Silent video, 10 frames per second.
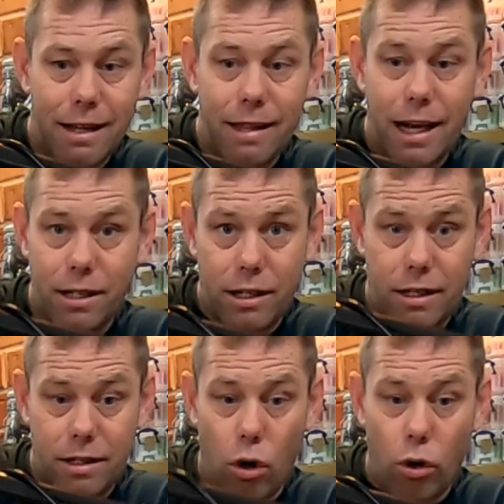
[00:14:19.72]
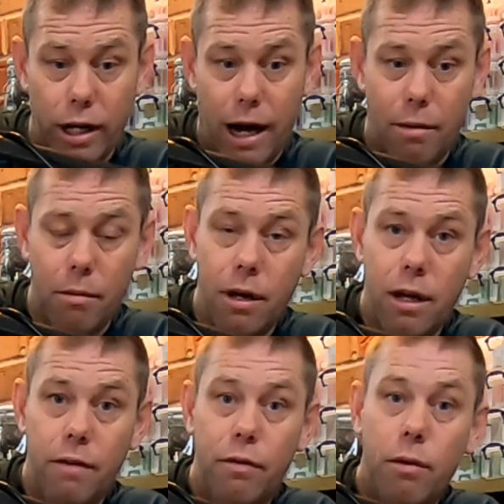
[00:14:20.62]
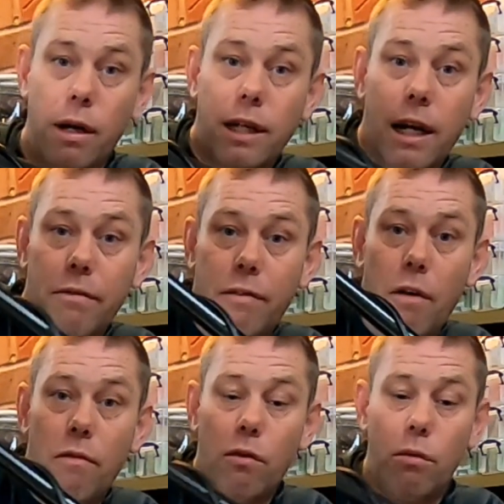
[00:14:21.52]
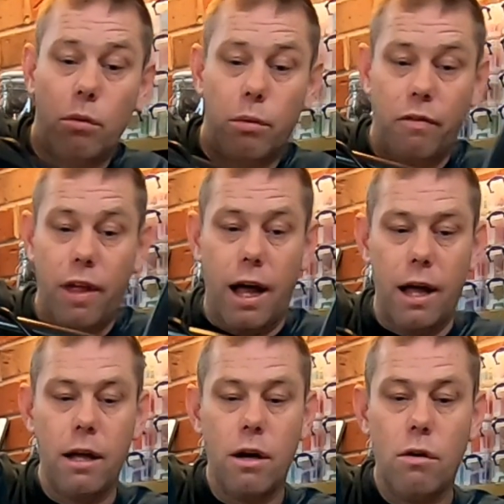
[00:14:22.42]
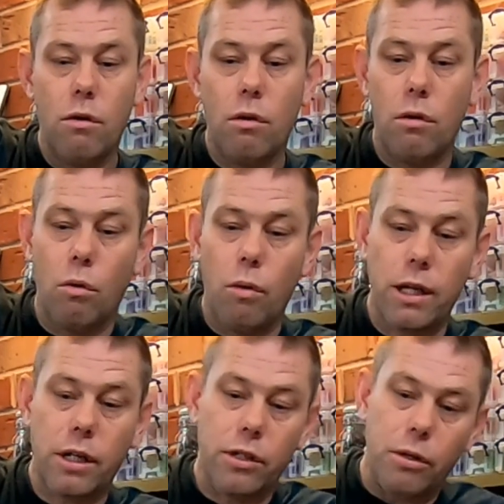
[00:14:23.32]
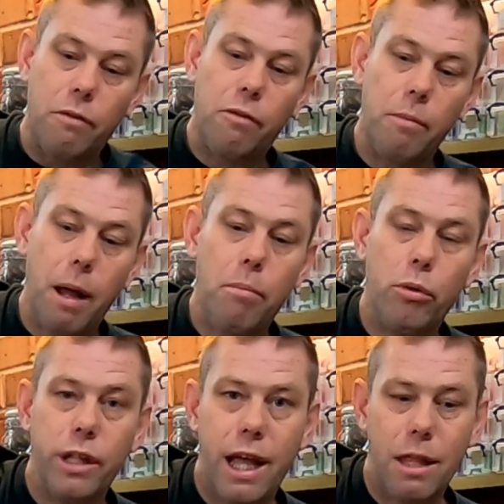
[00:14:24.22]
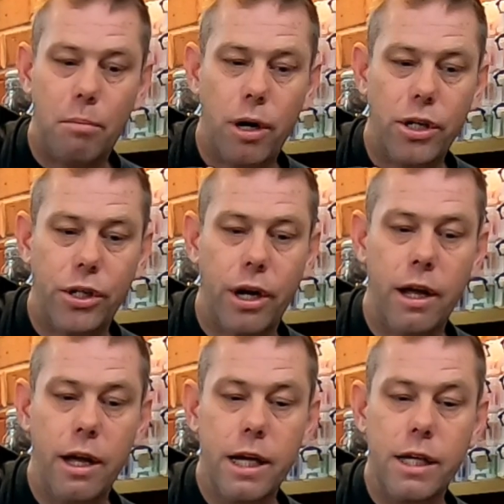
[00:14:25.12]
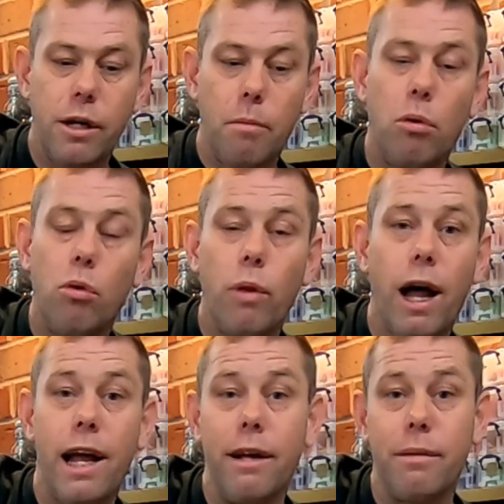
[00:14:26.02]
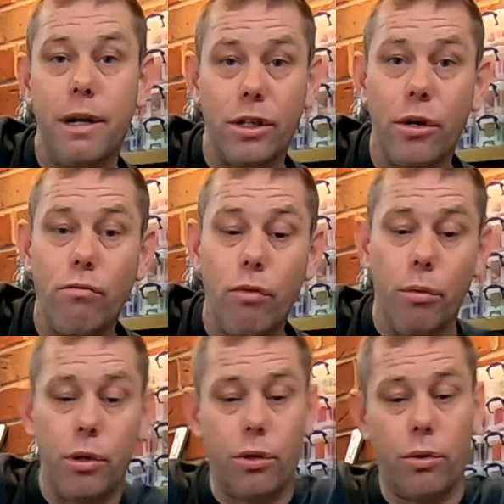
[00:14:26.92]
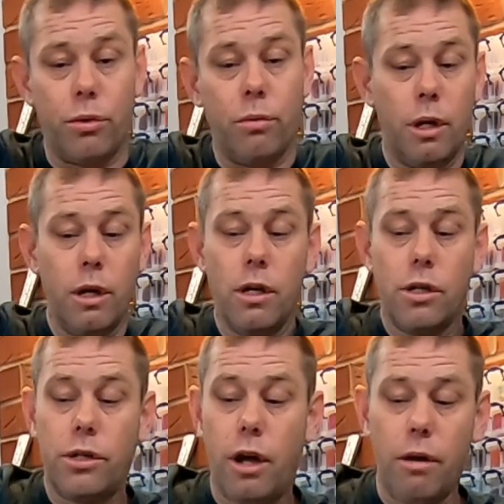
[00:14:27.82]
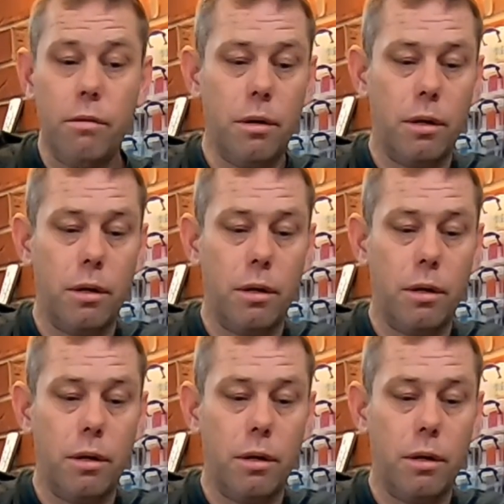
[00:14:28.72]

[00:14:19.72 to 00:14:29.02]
that's tight now. If you accidentally fell forward with that, all that's going to do from that point there, the pressure is going to pull that out and it's going to ruin your coil. So